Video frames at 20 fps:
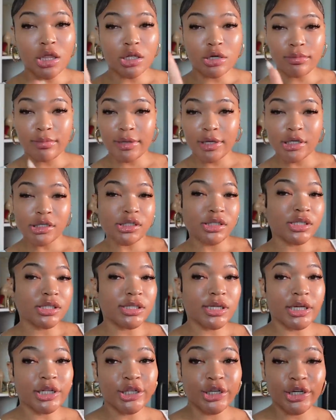little bit
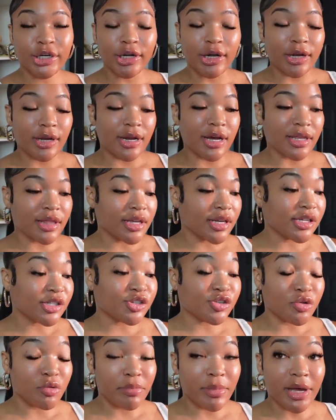concealer nothing
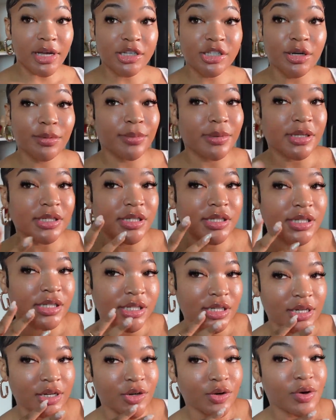too major but
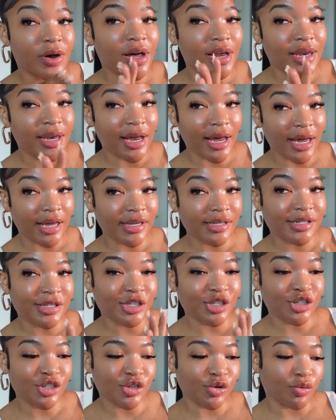still a nice
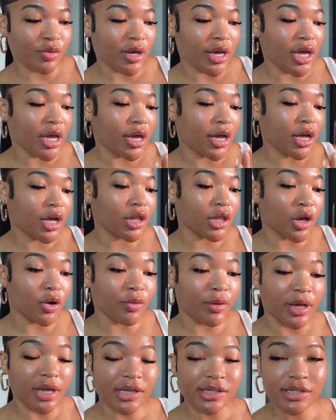dewy
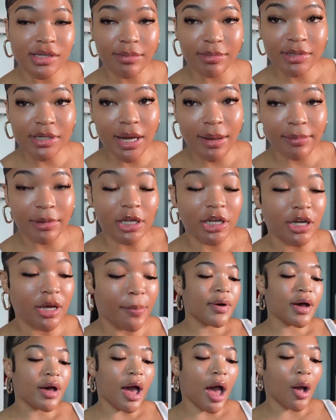glowy summertime look
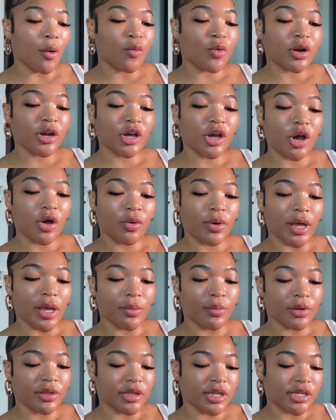but i want to go
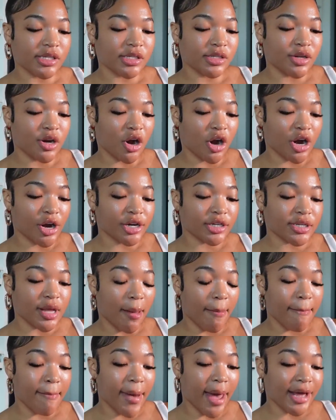in with this nars
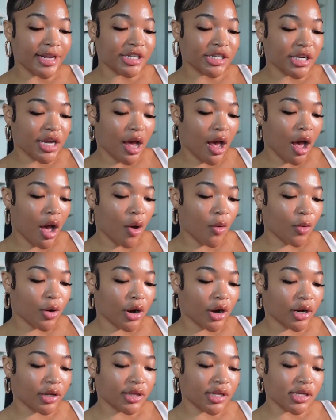magic
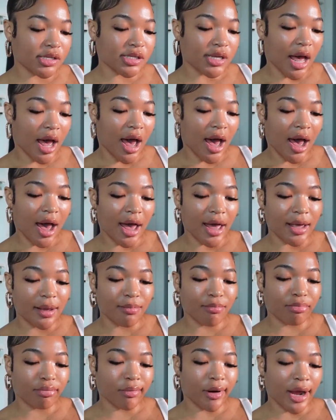hour this
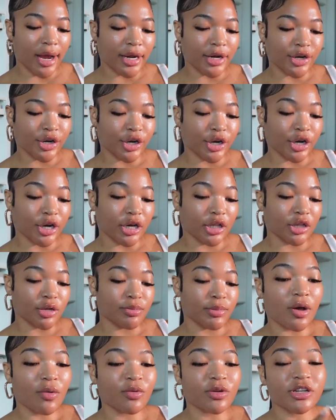eye brightener
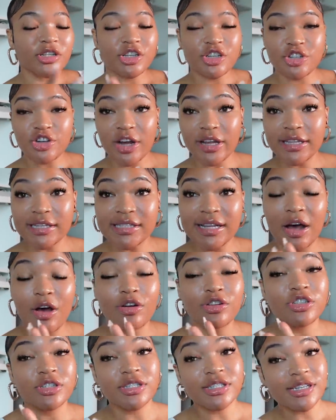Illum i wanted to try this
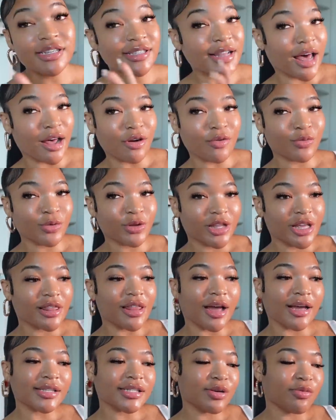out just because i don't really
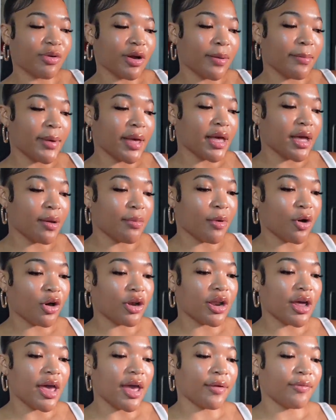like to wear makeup
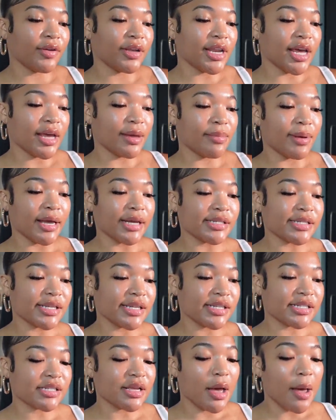on an everyday
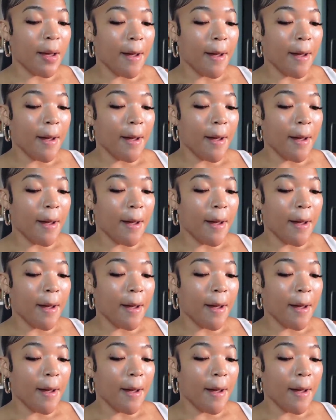basis